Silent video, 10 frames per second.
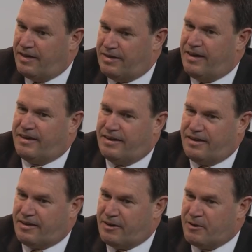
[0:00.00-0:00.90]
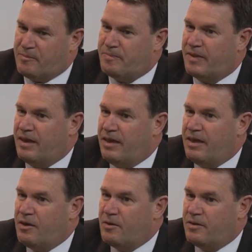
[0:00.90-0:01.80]
Yeah. Um,
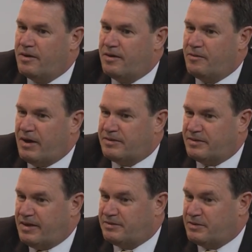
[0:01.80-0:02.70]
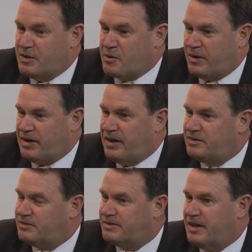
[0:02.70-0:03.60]
as, as, the
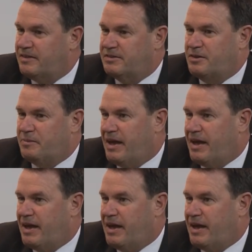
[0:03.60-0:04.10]
accreditation standards come